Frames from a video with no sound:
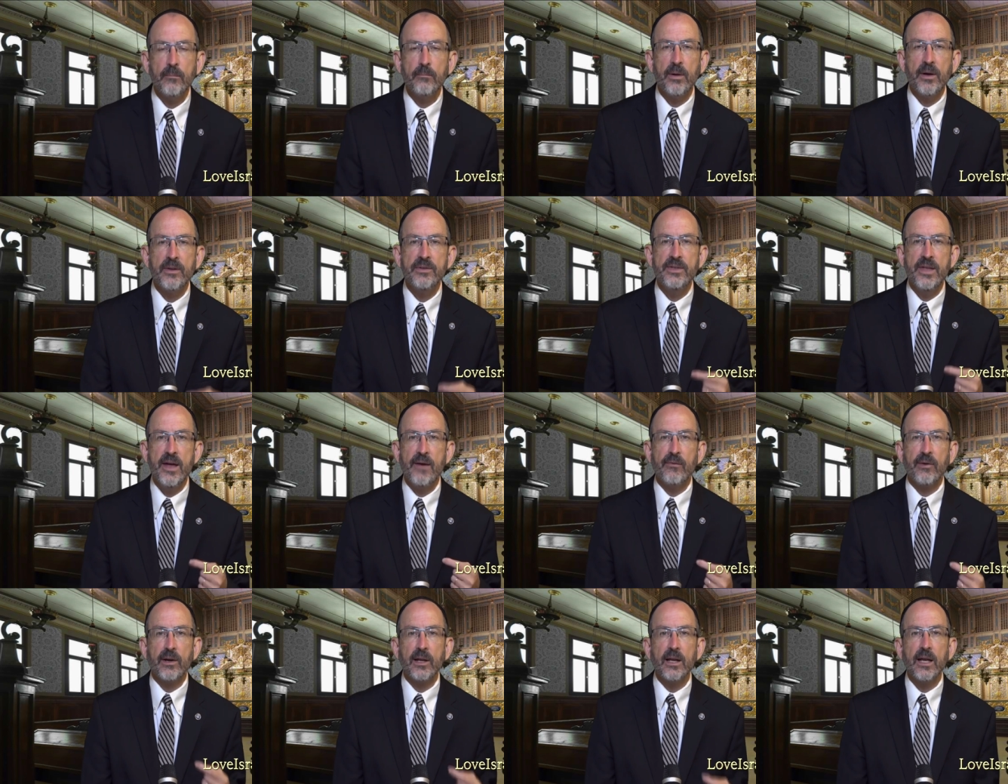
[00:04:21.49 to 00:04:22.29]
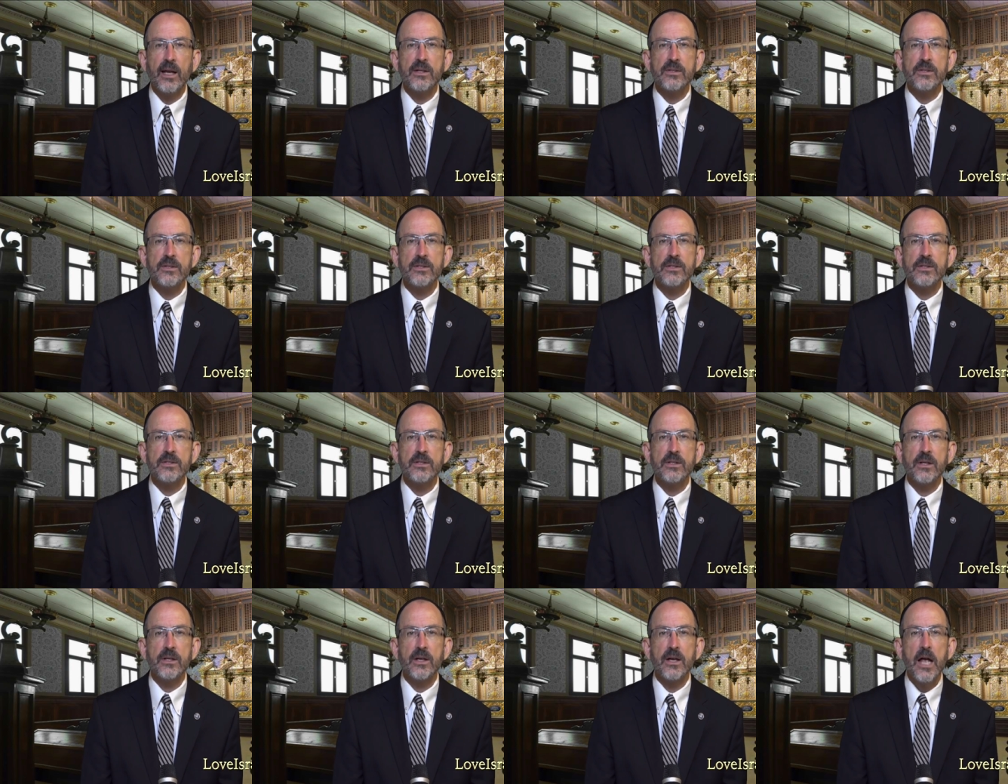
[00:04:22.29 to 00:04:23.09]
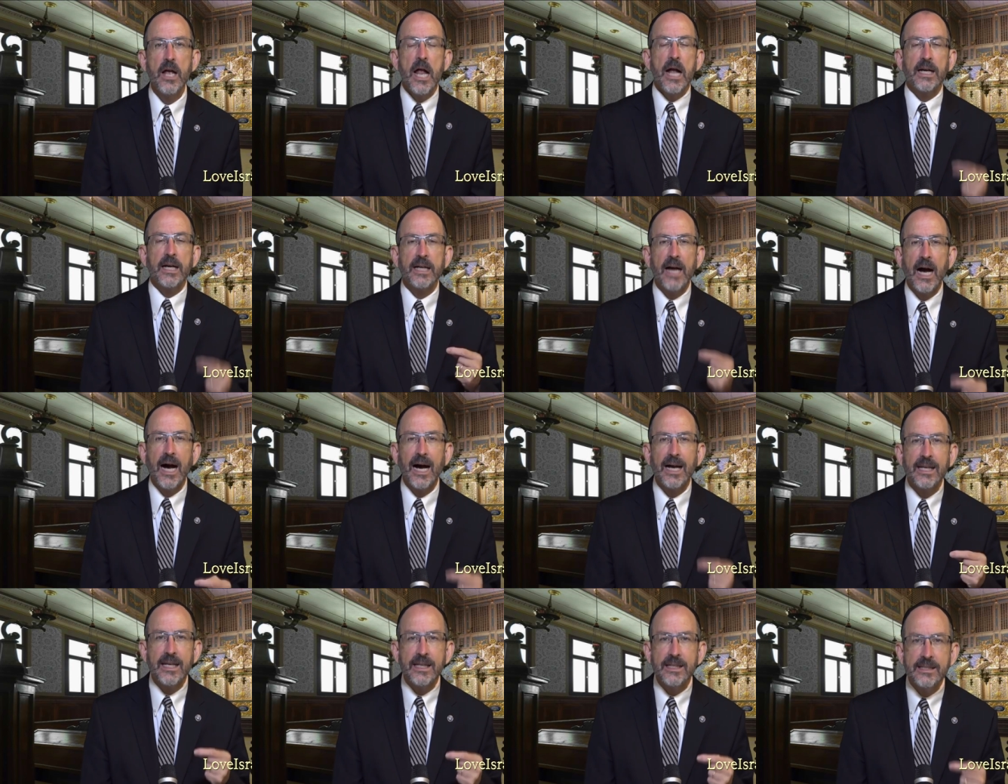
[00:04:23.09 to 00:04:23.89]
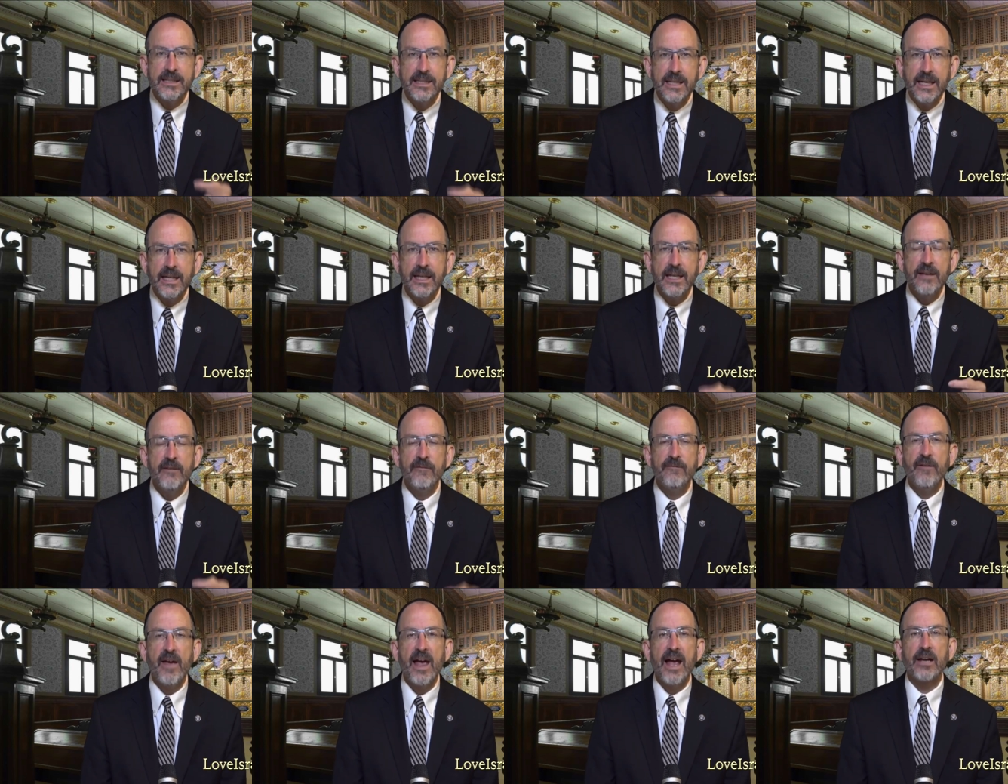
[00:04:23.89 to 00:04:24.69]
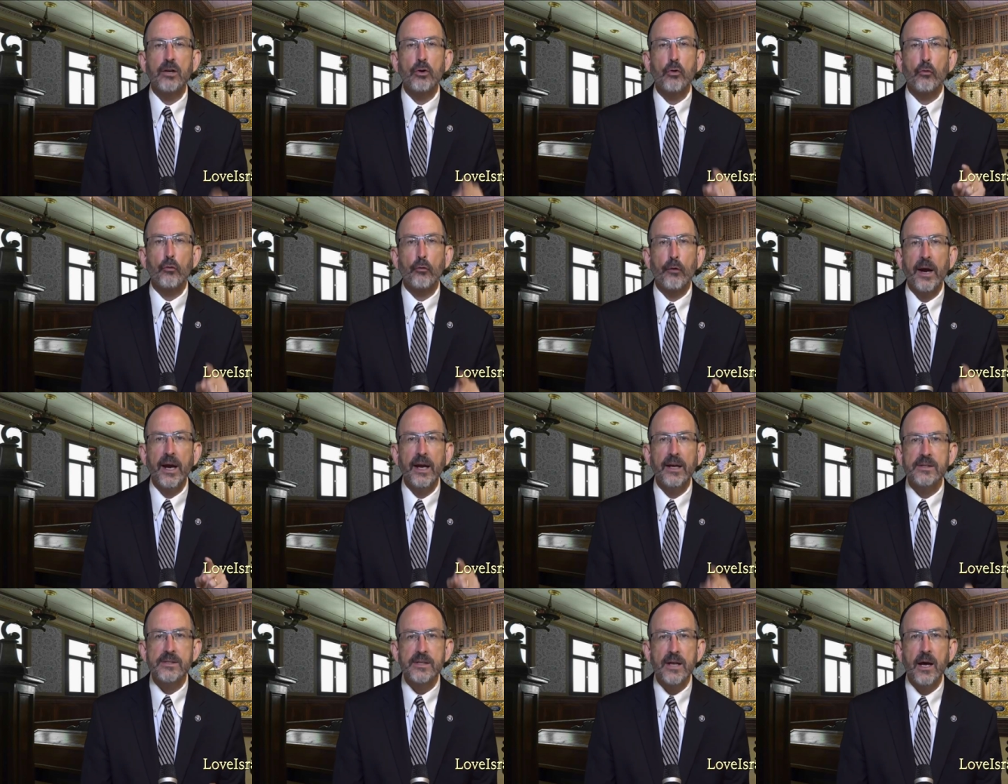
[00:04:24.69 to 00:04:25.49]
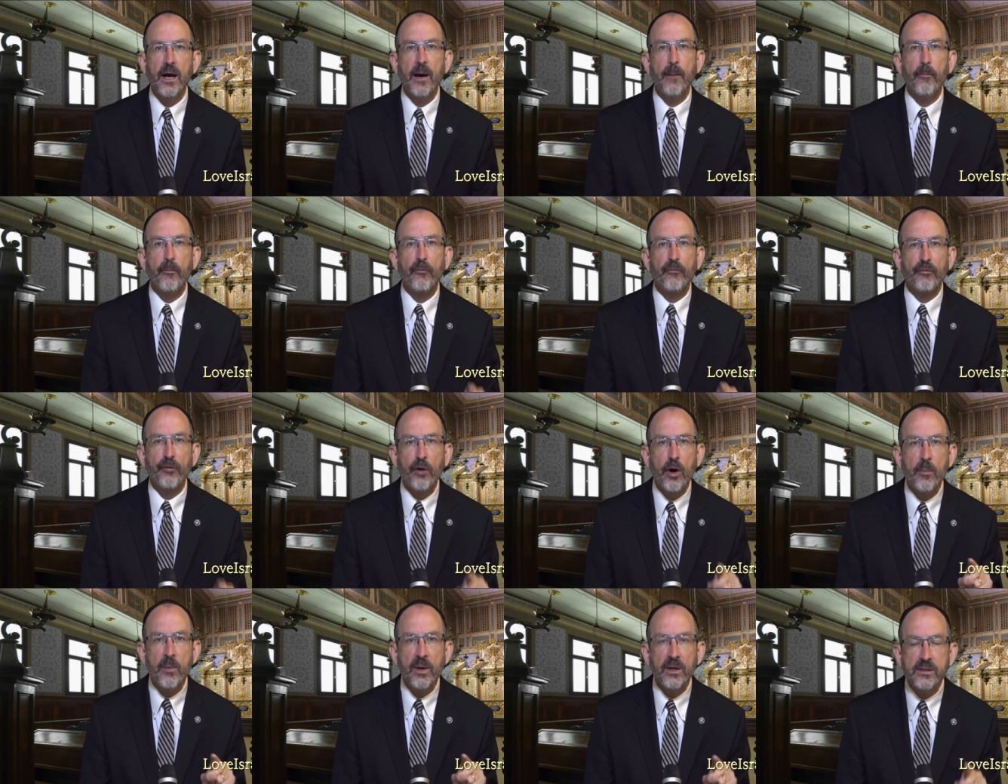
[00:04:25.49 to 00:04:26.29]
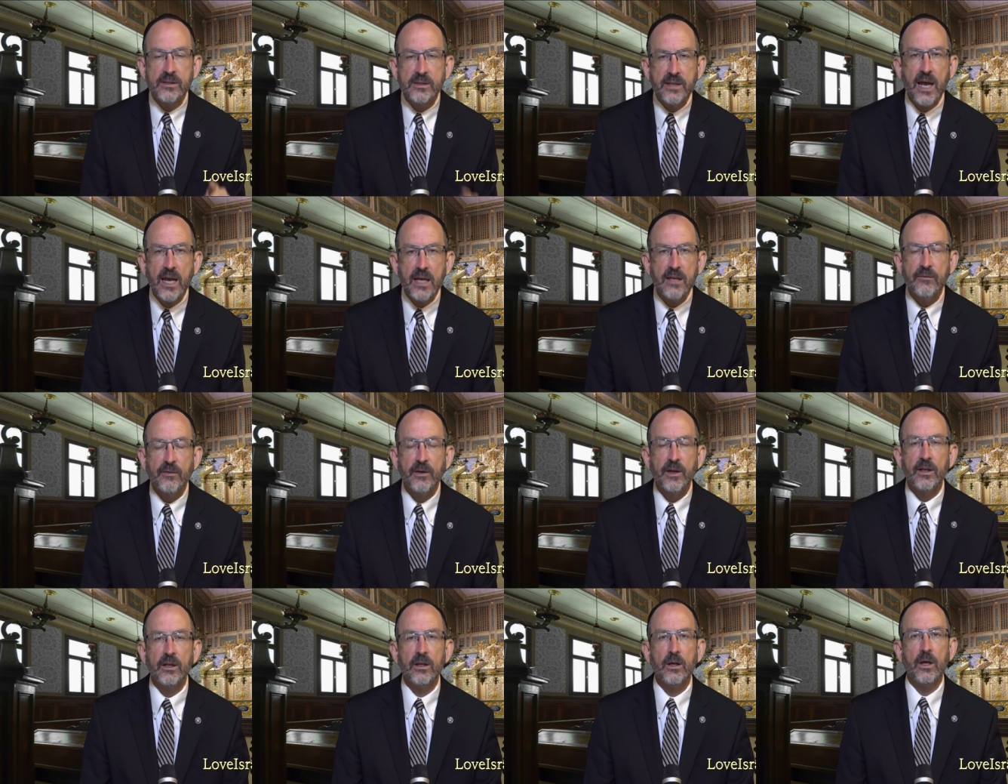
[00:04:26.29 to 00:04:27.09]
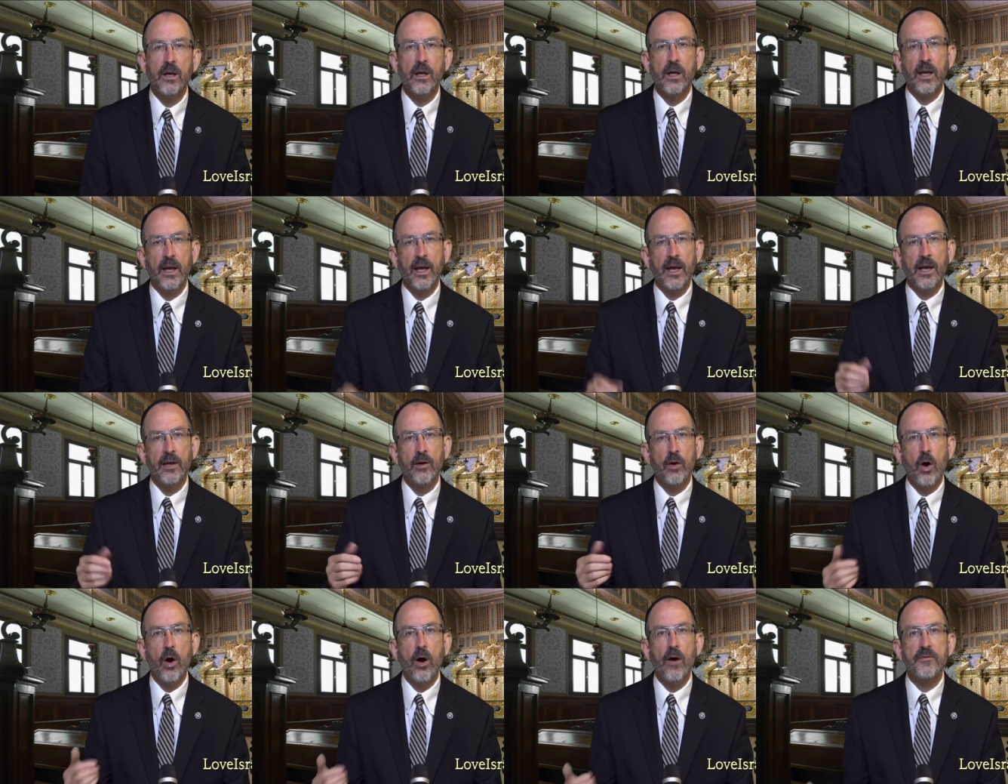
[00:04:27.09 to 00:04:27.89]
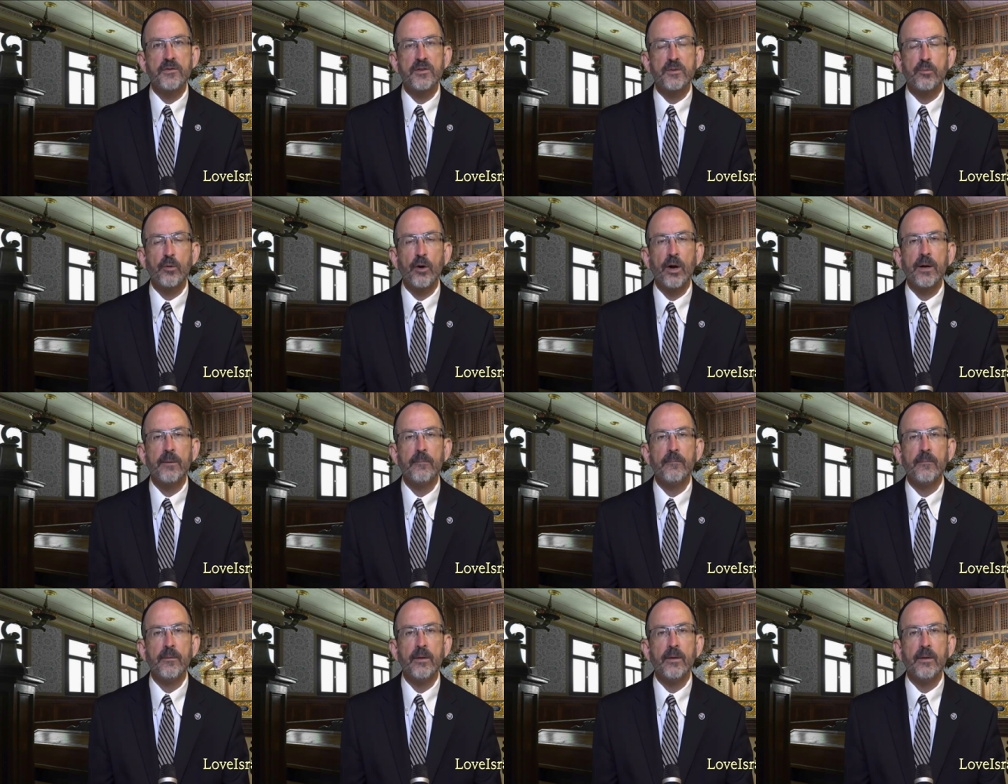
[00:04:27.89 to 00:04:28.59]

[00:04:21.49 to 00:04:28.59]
But nevertheless, God did in fact raise up from David an offspring